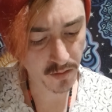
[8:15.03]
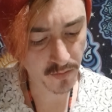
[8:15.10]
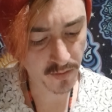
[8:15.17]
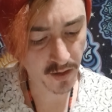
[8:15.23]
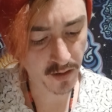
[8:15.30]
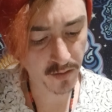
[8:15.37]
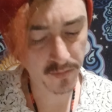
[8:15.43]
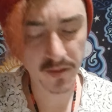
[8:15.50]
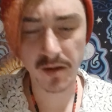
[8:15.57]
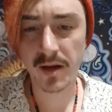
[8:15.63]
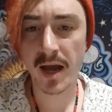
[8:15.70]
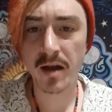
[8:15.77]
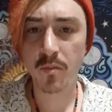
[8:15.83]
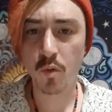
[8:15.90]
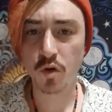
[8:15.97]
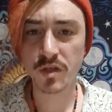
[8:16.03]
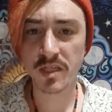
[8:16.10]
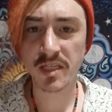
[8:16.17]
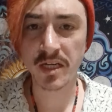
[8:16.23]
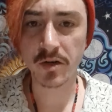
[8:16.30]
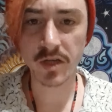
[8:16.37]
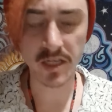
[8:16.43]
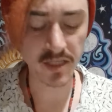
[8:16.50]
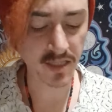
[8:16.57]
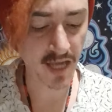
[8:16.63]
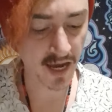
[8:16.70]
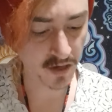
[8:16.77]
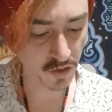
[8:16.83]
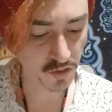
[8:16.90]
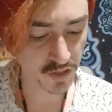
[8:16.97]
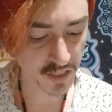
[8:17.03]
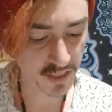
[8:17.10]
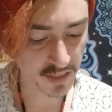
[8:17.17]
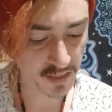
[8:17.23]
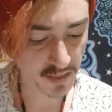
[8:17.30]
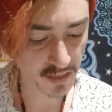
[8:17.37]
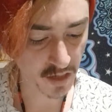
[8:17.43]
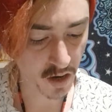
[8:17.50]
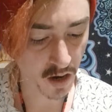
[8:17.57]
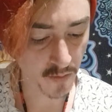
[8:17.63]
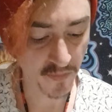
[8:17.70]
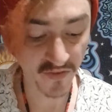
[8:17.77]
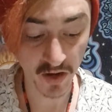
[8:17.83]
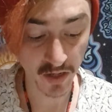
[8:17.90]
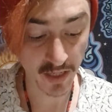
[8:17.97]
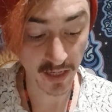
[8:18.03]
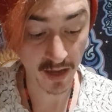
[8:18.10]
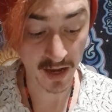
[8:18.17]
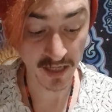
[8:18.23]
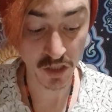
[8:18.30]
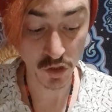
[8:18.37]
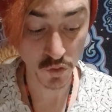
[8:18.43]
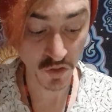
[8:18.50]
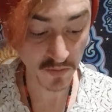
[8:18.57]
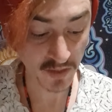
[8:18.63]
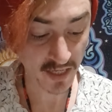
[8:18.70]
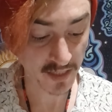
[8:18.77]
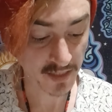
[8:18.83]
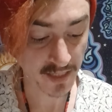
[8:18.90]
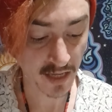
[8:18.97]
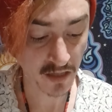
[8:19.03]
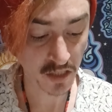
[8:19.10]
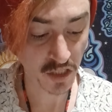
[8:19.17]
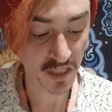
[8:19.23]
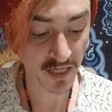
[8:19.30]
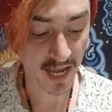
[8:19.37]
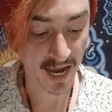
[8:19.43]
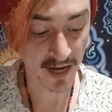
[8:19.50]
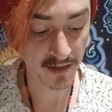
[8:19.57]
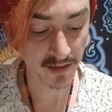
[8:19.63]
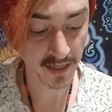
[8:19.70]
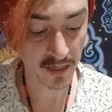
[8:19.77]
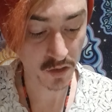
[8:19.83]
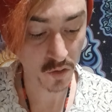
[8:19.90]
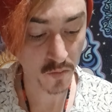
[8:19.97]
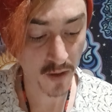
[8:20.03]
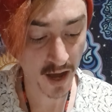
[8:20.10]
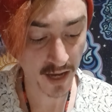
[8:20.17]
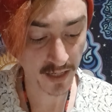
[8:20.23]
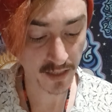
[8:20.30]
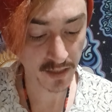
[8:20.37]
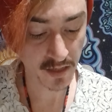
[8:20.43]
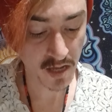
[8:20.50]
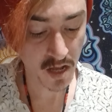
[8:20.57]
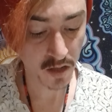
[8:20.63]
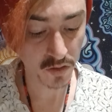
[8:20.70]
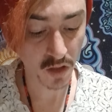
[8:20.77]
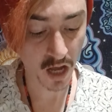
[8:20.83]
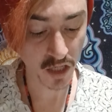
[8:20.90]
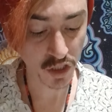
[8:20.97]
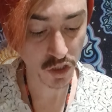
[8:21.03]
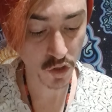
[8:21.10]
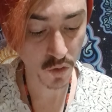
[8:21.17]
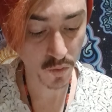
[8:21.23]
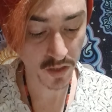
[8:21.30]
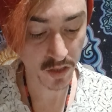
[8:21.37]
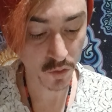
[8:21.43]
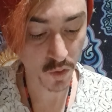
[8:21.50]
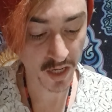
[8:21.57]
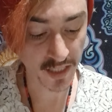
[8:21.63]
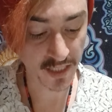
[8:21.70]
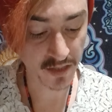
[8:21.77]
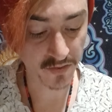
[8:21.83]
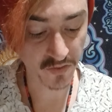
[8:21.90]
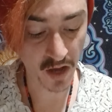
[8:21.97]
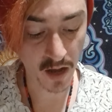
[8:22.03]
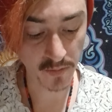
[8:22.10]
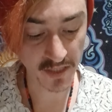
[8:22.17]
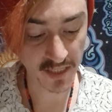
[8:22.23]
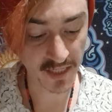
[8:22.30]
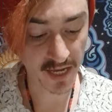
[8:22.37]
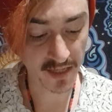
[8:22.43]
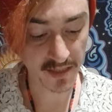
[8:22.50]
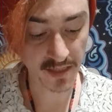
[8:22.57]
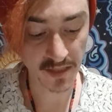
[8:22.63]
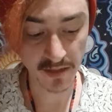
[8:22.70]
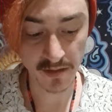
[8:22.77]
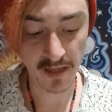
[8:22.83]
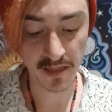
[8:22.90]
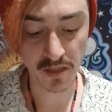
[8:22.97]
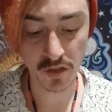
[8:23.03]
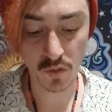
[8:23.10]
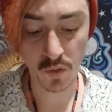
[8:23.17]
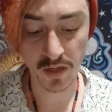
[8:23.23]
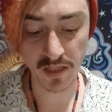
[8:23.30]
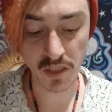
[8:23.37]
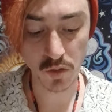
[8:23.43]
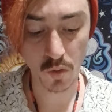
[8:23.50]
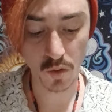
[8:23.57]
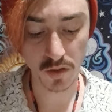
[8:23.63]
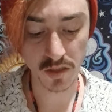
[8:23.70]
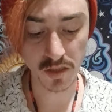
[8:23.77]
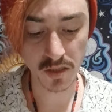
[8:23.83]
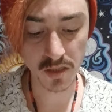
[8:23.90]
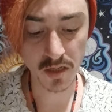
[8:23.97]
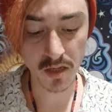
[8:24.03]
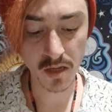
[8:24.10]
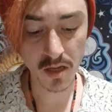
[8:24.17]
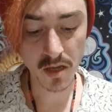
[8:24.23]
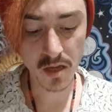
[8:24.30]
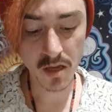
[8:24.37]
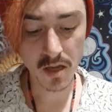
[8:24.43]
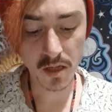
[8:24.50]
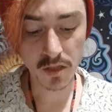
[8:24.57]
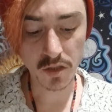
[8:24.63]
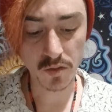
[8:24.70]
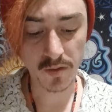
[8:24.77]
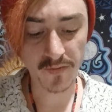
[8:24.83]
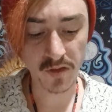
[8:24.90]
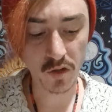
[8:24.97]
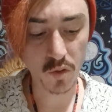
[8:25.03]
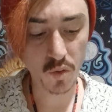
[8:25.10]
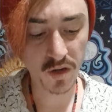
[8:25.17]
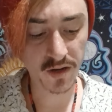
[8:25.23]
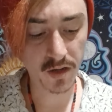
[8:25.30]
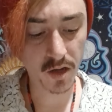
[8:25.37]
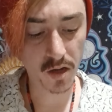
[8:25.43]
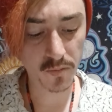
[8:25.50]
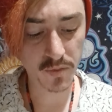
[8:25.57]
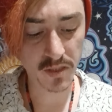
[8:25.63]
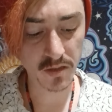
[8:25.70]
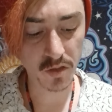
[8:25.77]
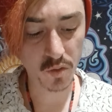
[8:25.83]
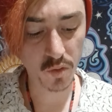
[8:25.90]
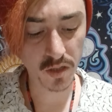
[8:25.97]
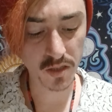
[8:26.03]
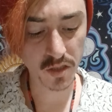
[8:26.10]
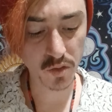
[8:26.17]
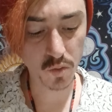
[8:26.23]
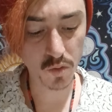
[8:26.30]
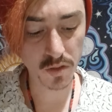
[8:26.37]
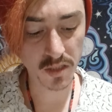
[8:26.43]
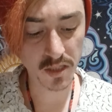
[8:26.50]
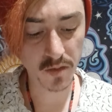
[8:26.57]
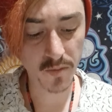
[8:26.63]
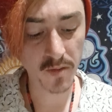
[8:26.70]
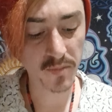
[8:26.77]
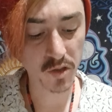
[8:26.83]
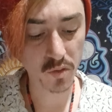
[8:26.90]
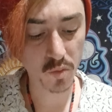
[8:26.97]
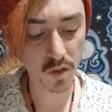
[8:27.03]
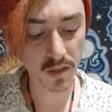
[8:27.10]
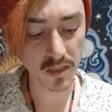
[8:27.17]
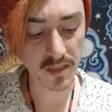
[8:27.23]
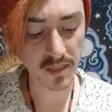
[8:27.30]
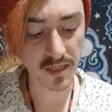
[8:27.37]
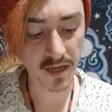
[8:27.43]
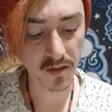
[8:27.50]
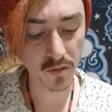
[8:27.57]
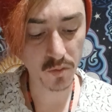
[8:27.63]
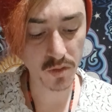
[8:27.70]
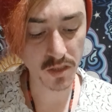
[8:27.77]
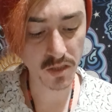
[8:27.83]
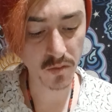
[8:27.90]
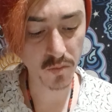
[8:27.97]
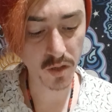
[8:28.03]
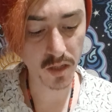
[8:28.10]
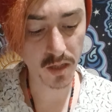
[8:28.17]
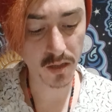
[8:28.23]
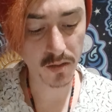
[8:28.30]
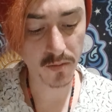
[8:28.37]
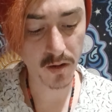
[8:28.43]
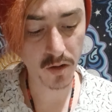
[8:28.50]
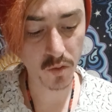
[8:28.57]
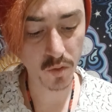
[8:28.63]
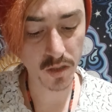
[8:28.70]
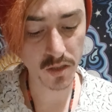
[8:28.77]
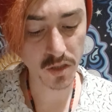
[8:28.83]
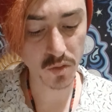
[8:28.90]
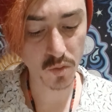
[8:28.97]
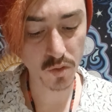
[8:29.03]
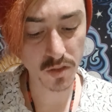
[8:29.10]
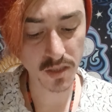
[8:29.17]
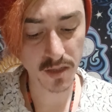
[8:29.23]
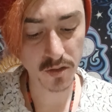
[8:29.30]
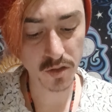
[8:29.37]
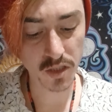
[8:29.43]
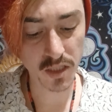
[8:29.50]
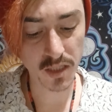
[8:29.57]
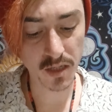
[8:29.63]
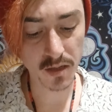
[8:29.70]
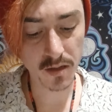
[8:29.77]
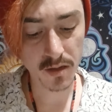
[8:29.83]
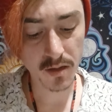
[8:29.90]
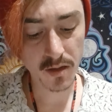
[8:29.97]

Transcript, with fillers: they're they're kind of more serious energies. Um, very extremely intelligent, analytical mind, logical with great deal of common sense. That's the Queen of Swords. So you have the Queen of Cups and the Queen of Swords here. Maybe you're working together with somebody. A Queen of Swords energy.